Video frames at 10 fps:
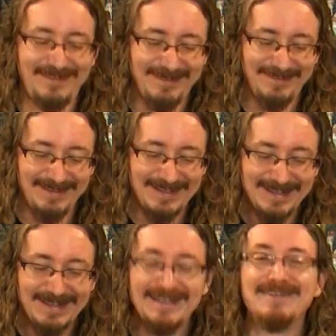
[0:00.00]
in,
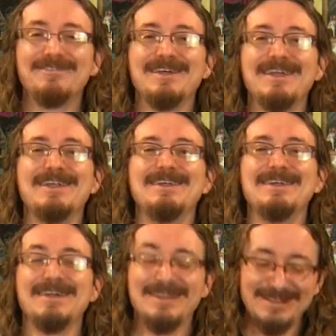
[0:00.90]
in,
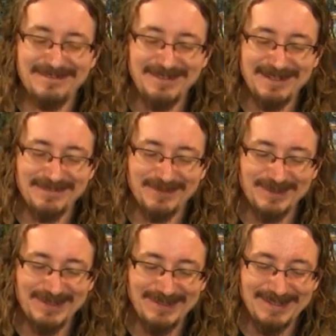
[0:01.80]
the, uh, in the event of a
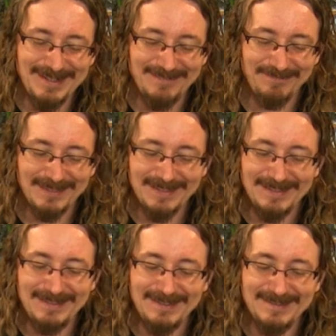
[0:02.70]
real, uh,
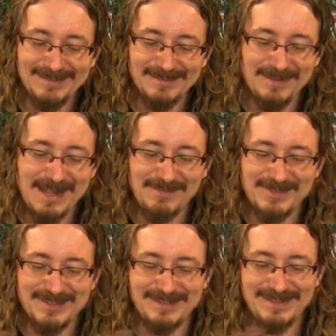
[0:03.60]
you know,
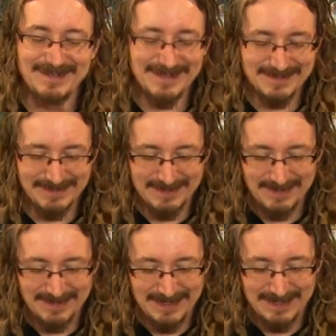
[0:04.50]
survival scenario. So
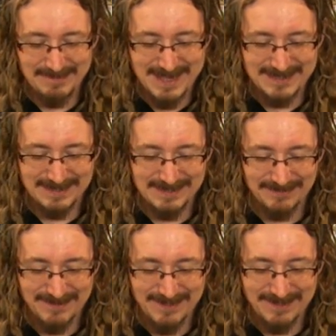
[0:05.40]
anyway, thank you, Masochist,
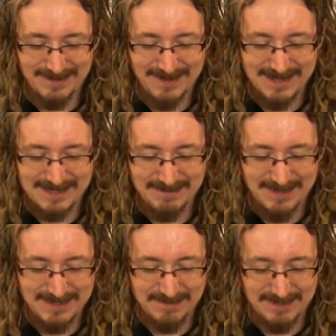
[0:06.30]
for all this awesome,
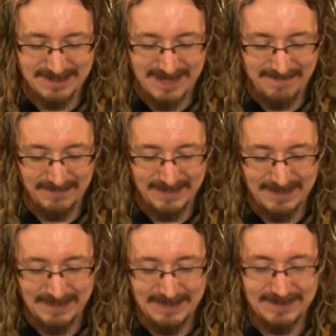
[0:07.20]
awesome stuff.
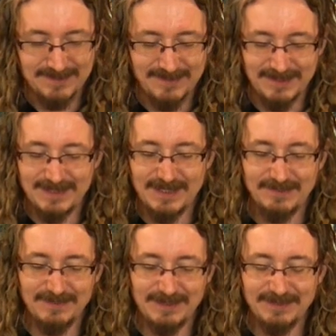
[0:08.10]
It's really,
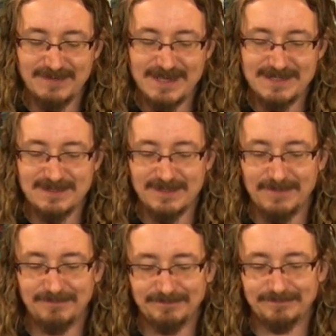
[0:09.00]
uh, really great.
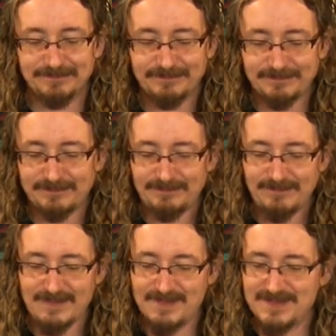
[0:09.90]
So
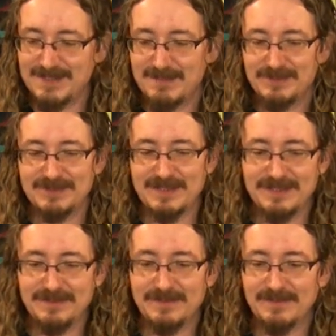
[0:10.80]
let me see if I put that
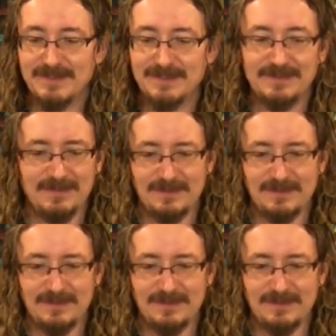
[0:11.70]
in there right.